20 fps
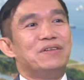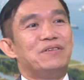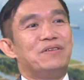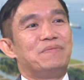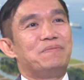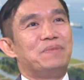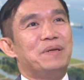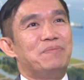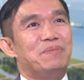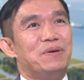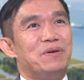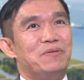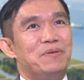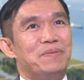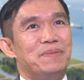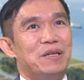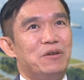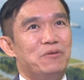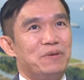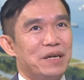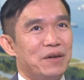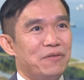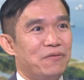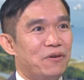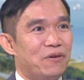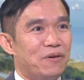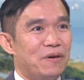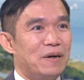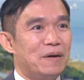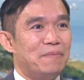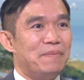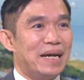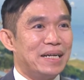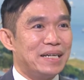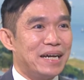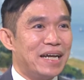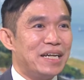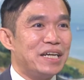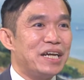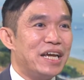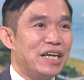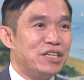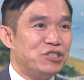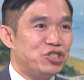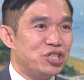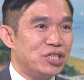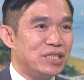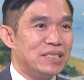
People will be looking for a better education,